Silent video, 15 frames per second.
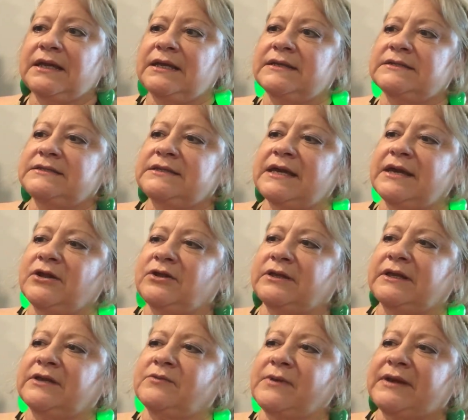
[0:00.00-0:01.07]
his tail,
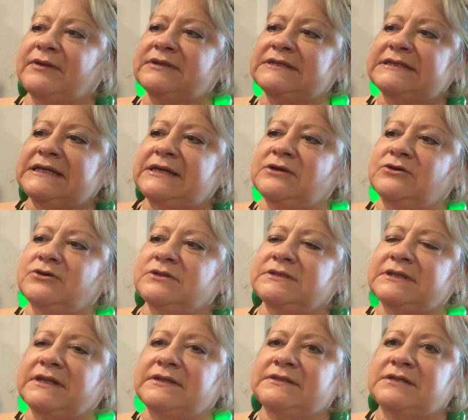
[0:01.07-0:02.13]
and around his
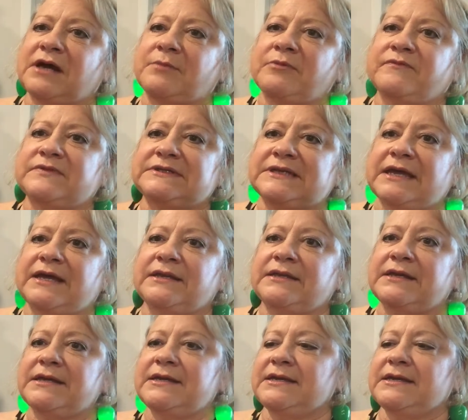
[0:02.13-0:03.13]
ears and the top of his head.